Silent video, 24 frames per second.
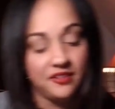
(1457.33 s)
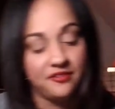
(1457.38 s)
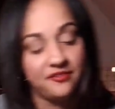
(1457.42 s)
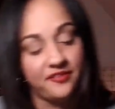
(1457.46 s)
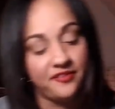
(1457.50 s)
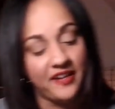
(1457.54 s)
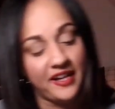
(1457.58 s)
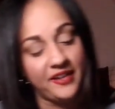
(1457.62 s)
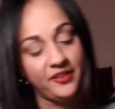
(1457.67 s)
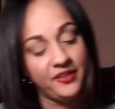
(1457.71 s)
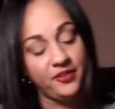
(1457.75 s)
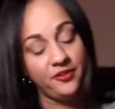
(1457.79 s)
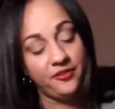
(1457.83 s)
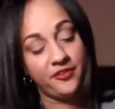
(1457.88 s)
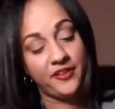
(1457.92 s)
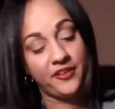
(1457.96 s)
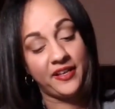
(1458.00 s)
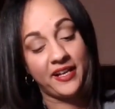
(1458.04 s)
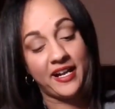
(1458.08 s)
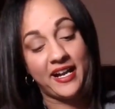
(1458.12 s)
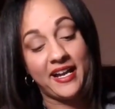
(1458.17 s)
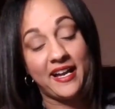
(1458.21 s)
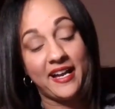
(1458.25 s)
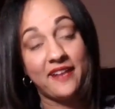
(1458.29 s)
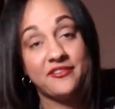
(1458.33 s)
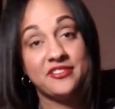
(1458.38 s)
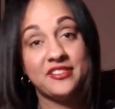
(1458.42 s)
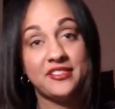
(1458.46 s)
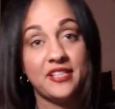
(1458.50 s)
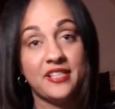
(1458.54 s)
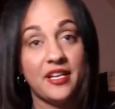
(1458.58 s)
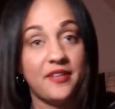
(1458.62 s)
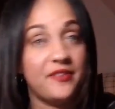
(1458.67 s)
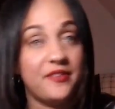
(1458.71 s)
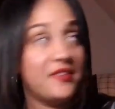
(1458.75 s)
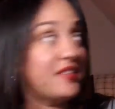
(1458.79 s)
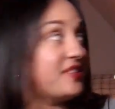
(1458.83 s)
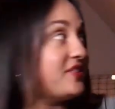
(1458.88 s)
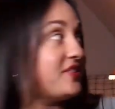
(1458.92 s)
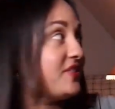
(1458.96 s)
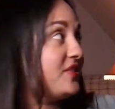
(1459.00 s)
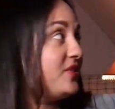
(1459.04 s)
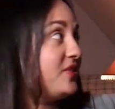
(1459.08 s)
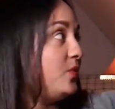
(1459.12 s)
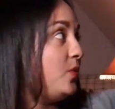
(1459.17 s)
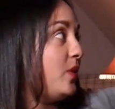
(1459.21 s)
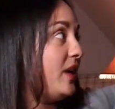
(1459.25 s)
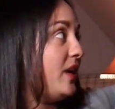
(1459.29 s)
final thing. I haven't done this
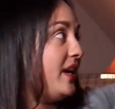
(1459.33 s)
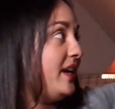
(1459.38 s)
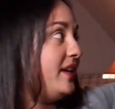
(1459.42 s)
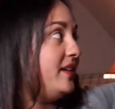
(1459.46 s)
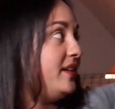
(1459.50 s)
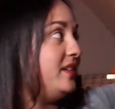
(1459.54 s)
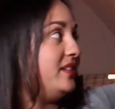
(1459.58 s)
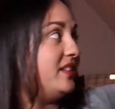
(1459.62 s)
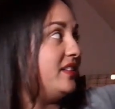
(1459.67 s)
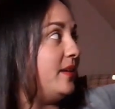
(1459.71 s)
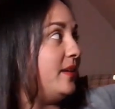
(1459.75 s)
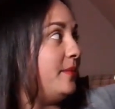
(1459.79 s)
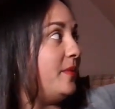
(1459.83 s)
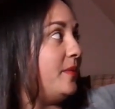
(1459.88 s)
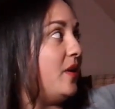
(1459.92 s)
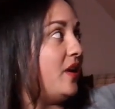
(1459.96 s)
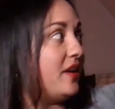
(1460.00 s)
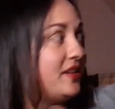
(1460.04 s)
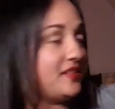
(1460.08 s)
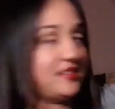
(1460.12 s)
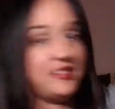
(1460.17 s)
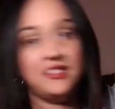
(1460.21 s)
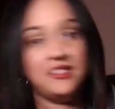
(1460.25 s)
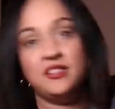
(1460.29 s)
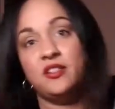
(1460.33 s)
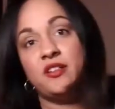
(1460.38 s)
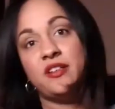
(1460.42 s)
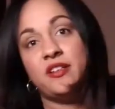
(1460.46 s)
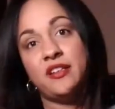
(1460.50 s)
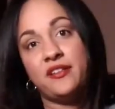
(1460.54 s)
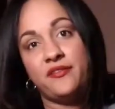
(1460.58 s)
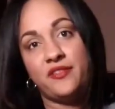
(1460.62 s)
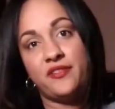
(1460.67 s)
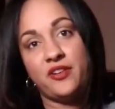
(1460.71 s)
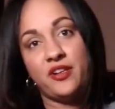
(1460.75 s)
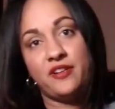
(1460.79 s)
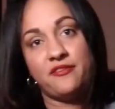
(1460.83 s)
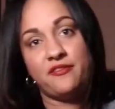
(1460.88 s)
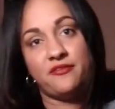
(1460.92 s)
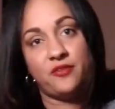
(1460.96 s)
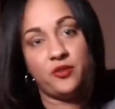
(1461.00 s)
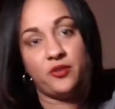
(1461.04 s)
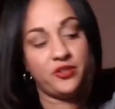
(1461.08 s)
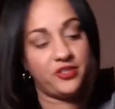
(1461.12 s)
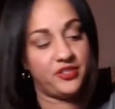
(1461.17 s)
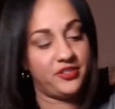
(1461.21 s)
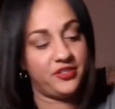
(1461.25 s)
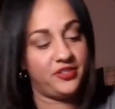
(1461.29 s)
in a while, and I'm honestly looking very
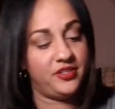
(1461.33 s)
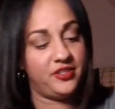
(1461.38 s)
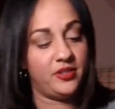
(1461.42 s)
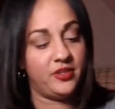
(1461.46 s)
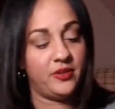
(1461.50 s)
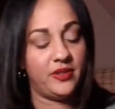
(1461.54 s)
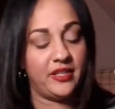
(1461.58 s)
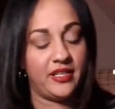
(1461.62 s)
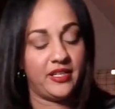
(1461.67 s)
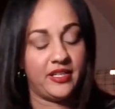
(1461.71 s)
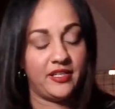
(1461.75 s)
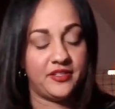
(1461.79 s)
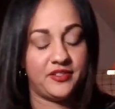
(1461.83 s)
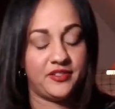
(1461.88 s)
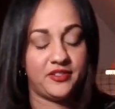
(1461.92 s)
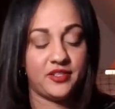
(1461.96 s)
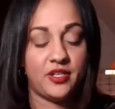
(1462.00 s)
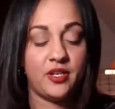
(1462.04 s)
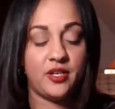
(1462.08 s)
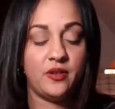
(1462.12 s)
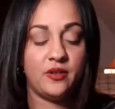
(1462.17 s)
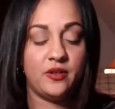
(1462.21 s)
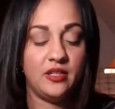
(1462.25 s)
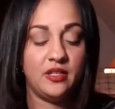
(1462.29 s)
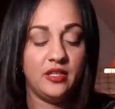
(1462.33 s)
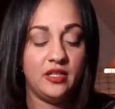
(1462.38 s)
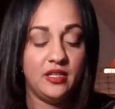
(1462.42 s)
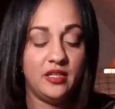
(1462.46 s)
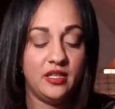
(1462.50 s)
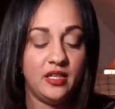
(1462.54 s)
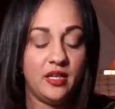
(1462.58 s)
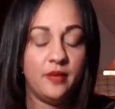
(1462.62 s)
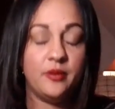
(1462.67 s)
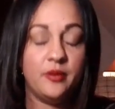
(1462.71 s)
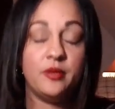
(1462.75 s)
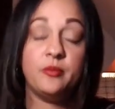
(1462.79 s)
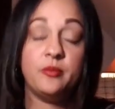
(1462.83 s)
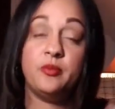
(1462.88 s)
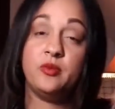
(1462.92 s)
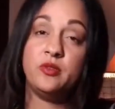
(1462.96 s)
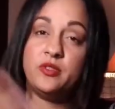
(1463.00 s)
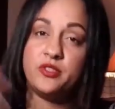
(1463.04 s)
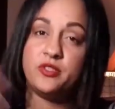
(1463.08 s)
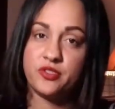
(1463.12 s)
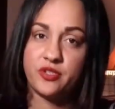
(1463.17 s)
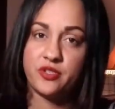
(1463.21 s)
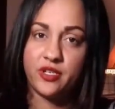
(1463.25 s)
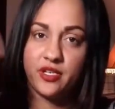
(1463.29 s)
forward to doing it. So I'm going to pull
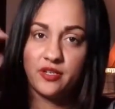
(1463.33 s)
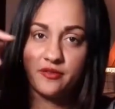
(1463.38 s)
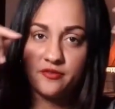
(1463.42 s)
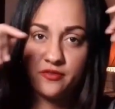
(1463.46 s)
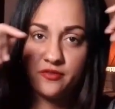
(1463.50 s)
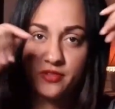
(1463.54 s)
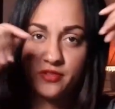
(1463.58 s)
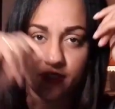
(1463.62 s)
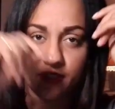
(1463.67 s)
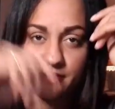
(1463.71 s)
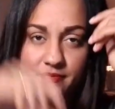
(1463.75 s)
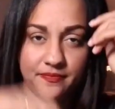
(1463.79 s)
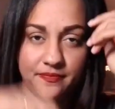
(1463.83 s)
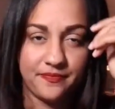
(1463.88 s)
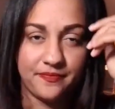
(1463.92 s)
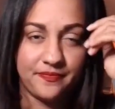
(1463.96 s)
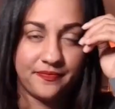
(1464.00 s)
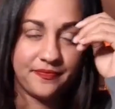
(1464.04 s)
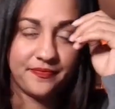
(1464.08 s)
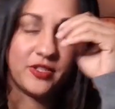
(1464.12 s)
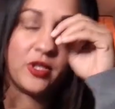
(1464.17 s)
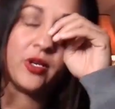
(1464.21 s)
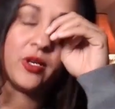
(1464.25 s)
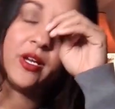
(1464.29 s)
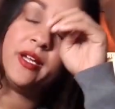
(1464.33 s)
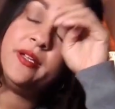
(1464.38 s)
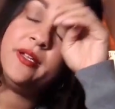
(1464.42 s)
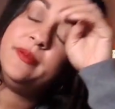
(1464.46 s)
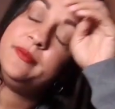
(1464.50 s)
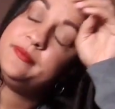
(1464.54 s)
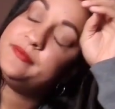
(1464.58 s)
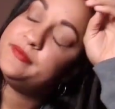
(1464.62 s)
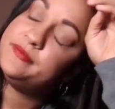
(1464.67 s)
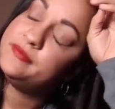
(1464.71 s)
a trinket for you. Okay.